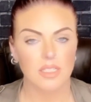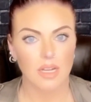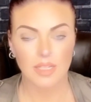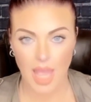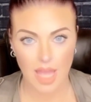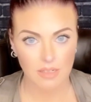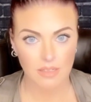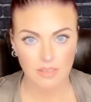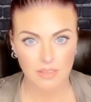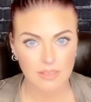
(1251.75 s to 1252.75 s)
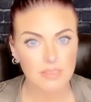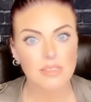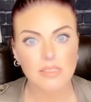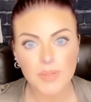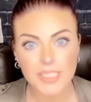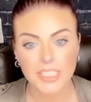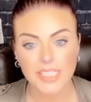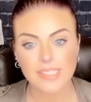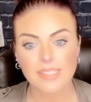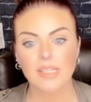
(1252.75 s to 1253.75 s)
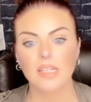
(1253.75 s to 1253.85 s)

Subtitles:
again, suspicious.